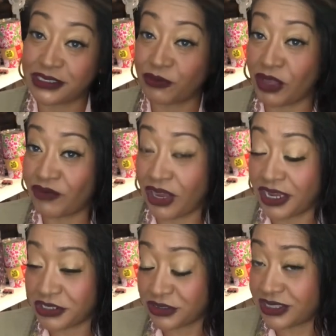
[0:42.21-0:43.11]
So if you have not
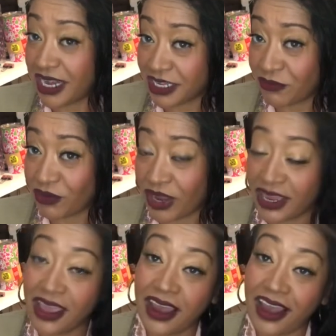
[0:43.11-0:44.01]
entered that
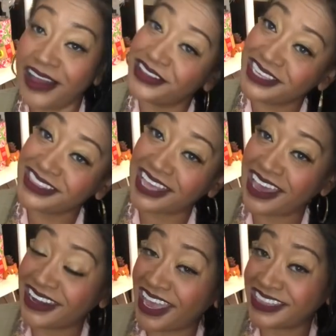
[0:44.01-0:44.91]
giveaway, I'll link
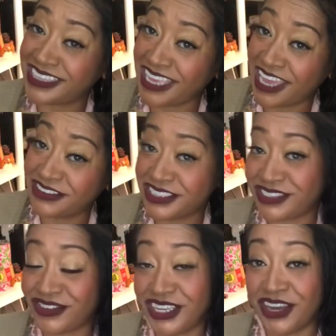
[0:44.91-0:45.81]
that at the end of
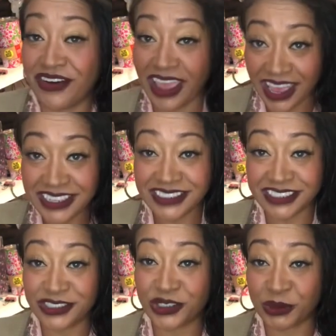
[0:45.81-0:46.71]
this video and in
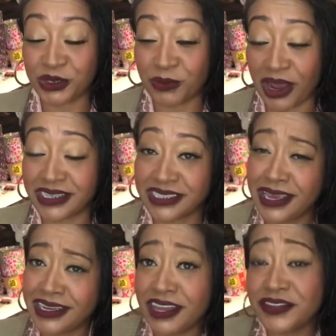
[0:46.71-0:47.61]
the description box.
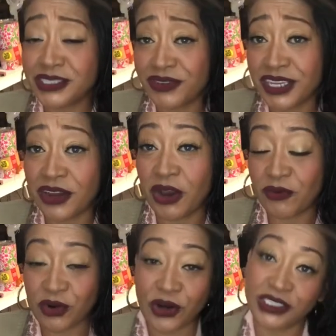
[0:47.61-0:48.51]
Now this video,
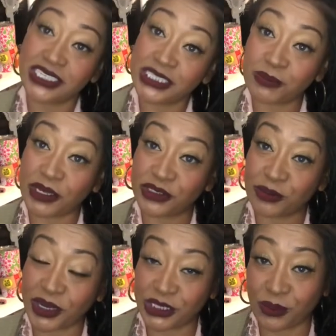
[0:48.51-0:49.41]
of course, is sponsored
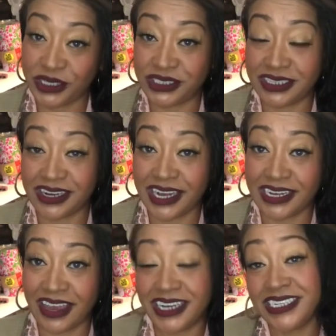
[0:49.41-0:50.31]
by Sway to the
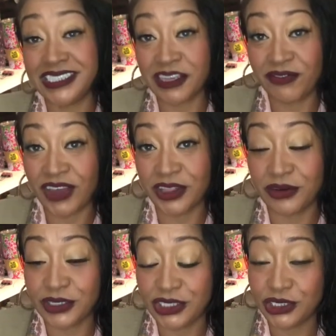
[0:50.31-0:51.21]
ninety-nine. He's a
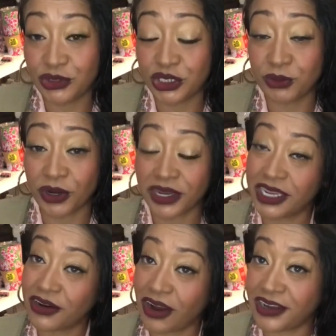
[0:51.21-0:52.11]
fellow YouTuber
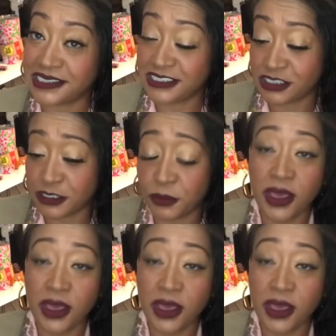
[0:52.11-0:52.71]
here on YouTube.